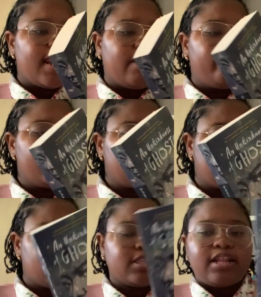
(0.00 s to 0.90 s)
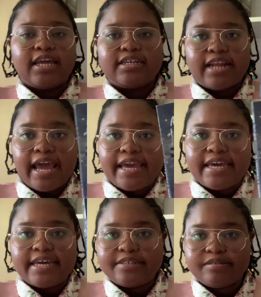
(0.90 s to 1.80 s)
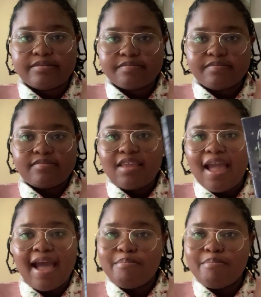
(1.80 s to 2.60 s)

I finished this in like a night. I've